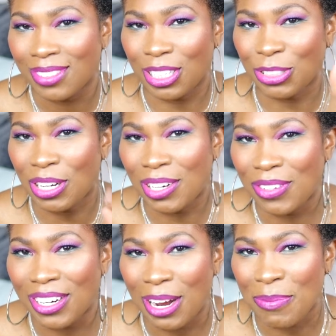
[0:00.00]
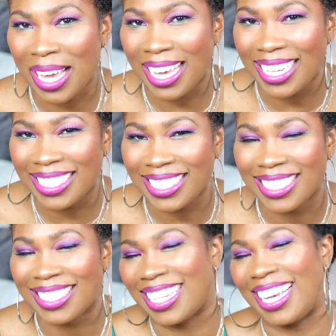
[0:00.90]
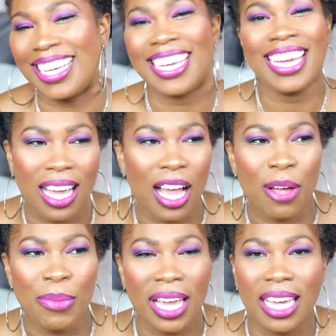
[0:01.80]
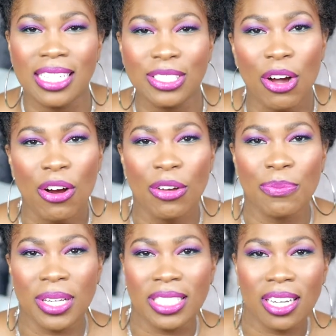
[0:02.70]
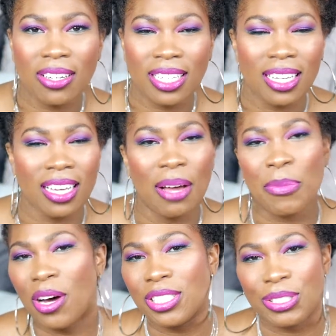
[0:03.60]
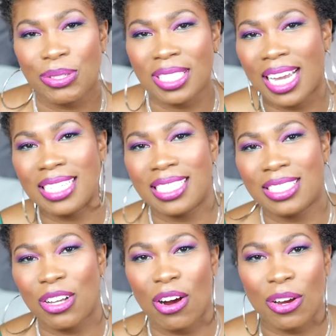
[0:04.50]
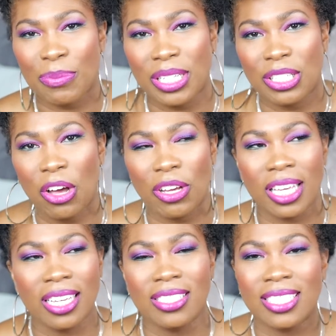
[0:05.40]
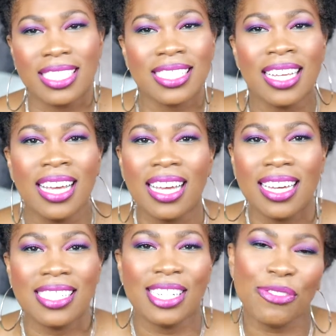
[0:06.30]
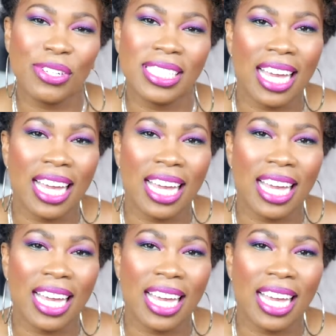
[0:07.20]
Don't try to figure out my age. It's like I'm an 80s R&B junkie. I'm also a 90s R&B junkie. It's just a different